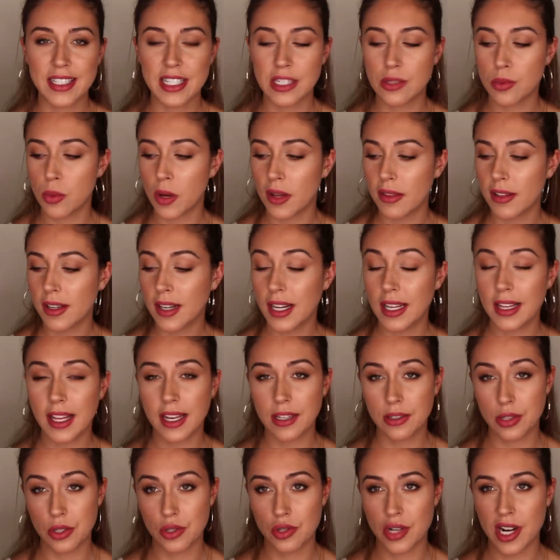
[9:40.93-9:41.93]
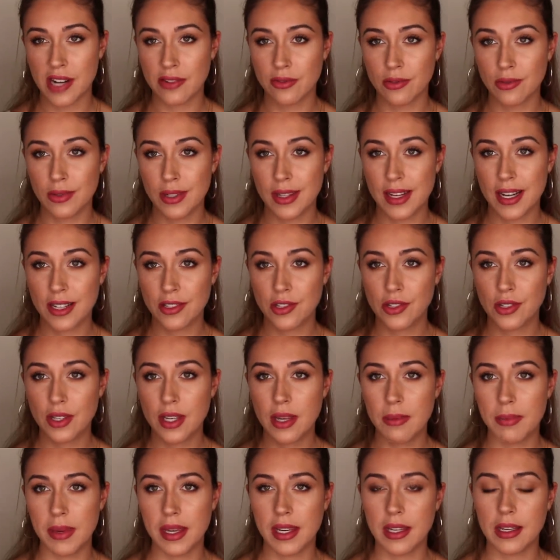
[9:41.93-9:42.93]
It's one that I like to travel with
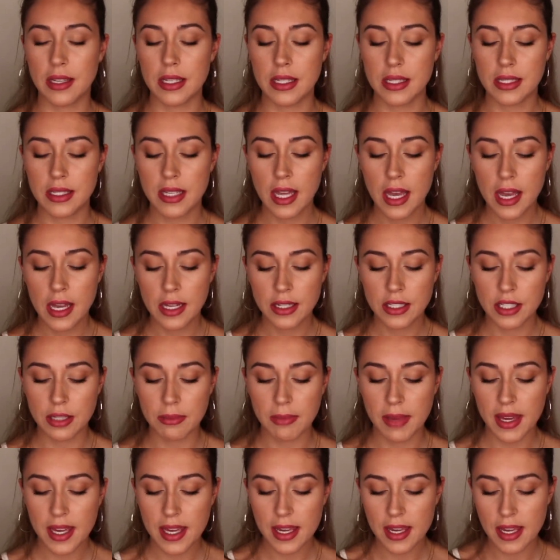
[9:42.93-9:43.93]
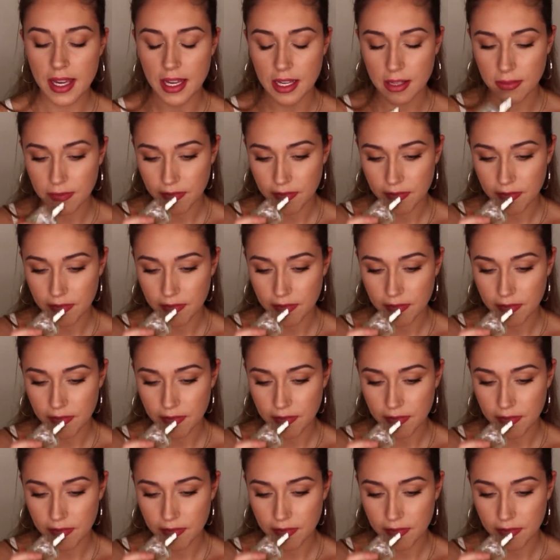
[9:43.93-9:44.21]
actually, because to me